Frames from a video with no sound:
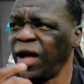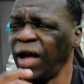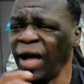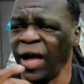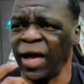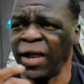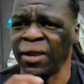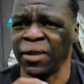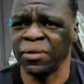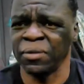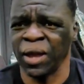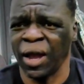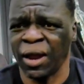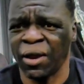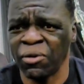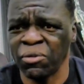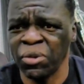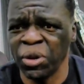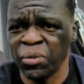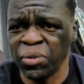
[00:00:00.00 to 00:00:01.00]
I don't, I don't
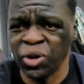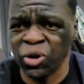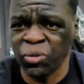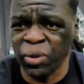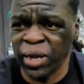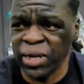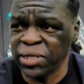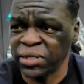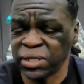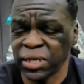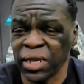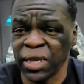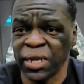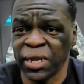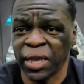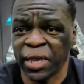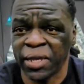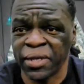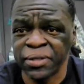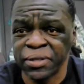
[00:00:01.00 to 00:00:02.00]
remember nobody saying
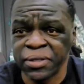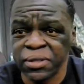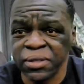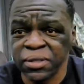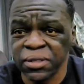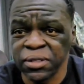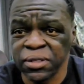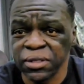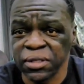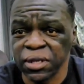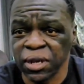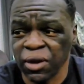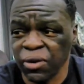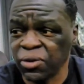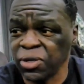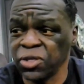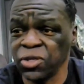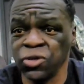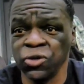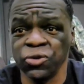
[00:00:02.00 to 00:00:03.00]
that. Plenty of people did.
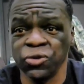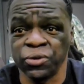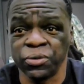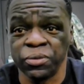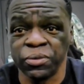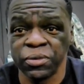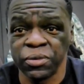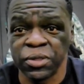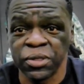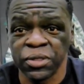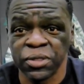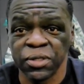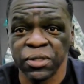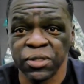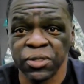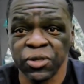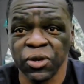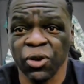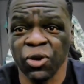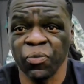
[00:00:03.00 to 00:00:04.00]
Only you.
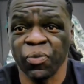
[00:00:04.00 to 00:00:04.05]
You're the only